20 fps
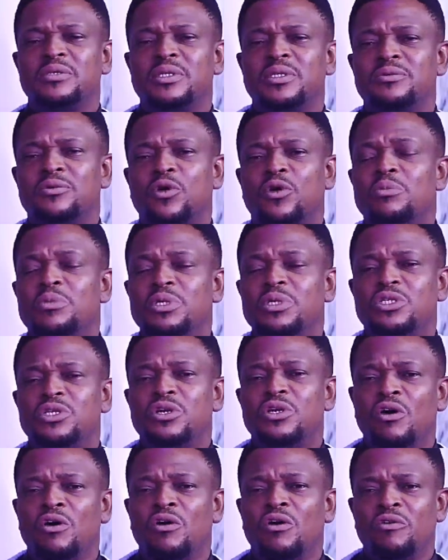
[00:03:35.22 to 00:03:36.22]
committee
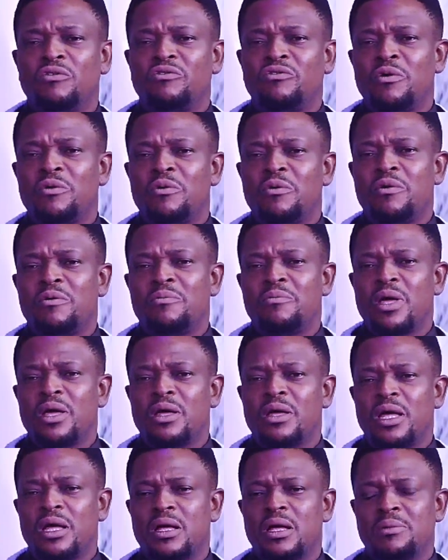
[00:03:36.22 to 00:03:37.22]
of
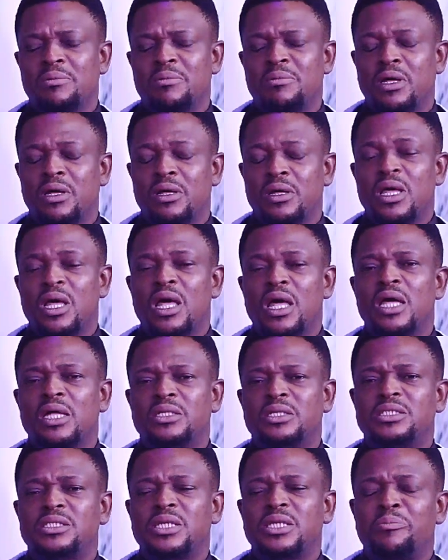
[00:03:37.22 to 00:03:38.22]

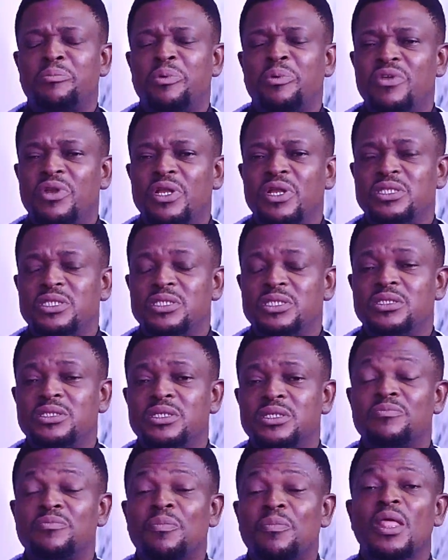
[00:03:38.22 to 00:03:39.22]
ethics and privileges
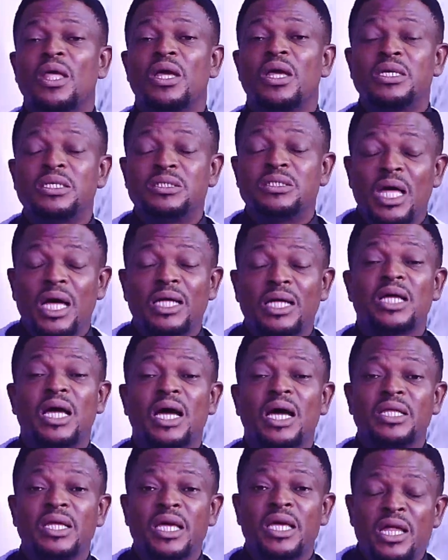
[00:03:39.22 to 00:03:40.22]
is that
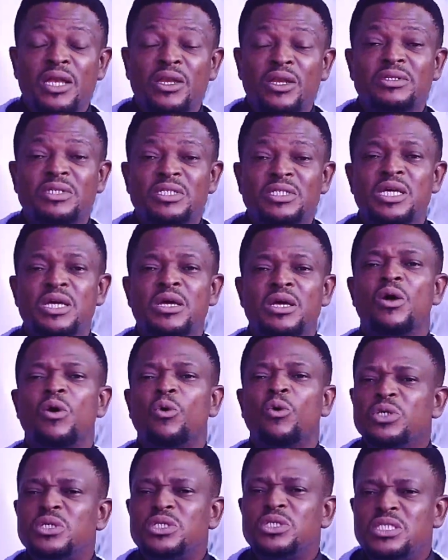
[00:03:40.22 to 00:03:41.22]
at the end of the day,
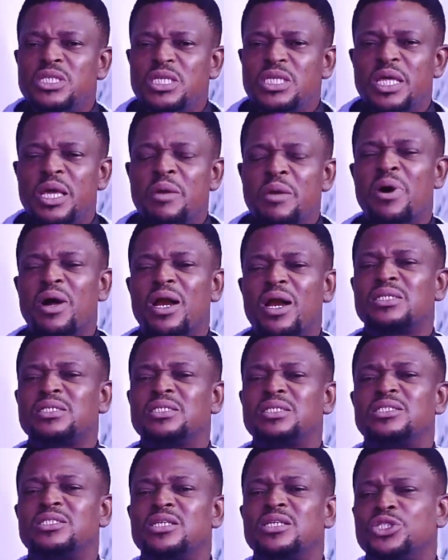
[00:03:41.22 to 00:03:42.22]
we see the
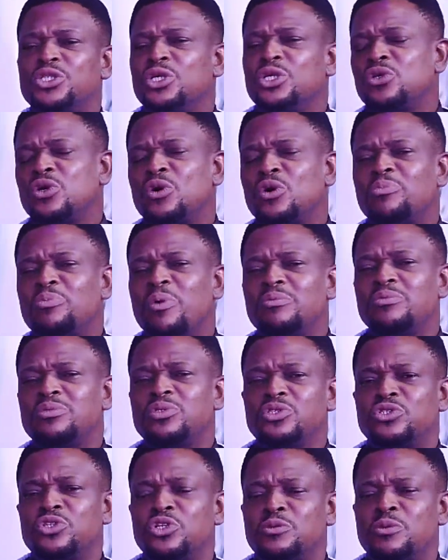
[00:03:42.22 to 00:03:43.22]
embarrassing sections on
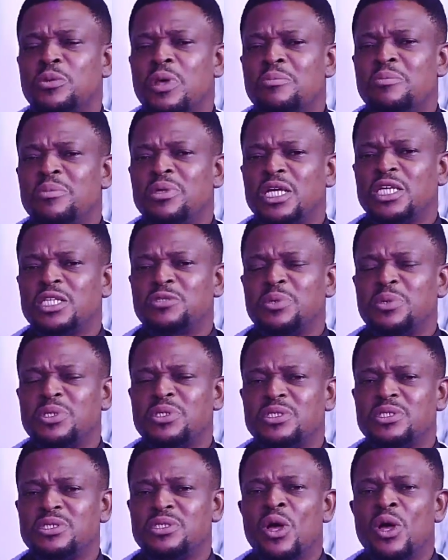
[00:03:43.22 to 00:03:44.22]
social media
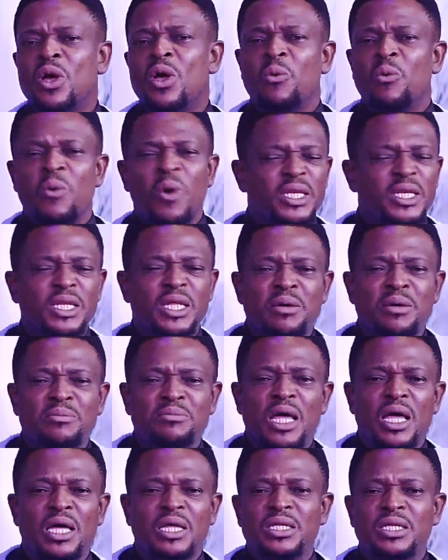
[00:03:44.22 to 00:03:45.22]
spaces. When
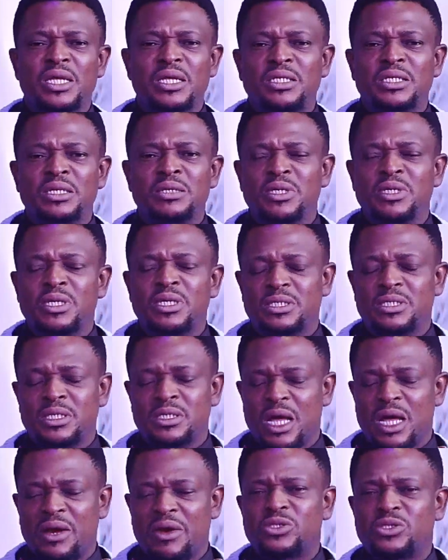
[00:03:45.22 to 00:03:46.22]
the
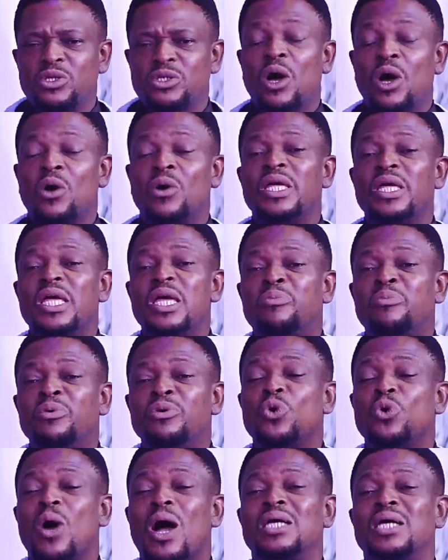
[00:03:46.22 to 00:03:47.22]
directors are unable
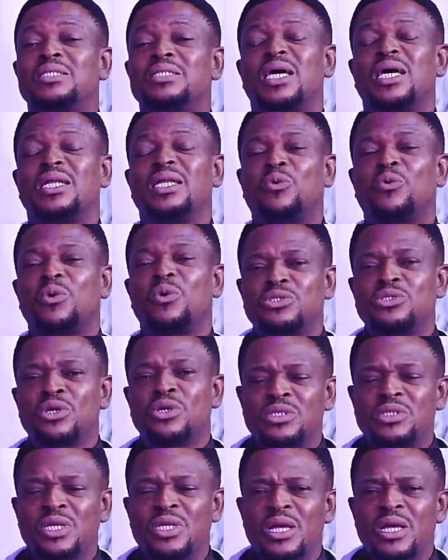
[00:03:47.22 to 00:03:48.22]
to answer the
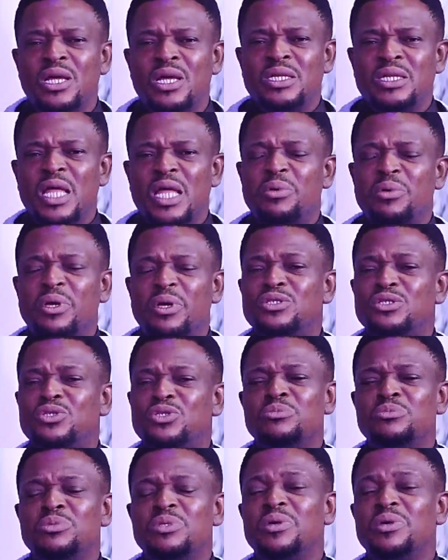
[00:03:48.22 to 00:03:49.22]
questions, they begin
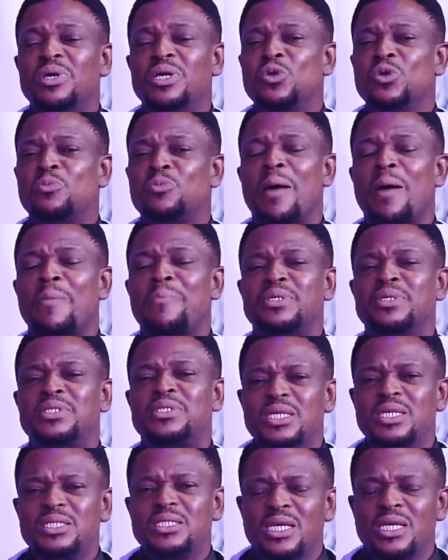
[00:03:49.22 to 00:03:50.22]
to
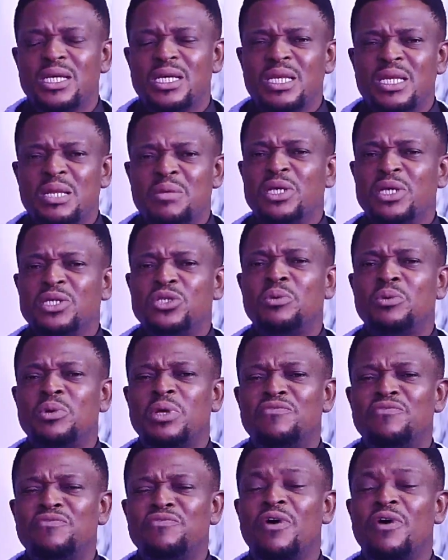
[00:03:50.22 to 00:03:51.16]
palpitate. They begin to give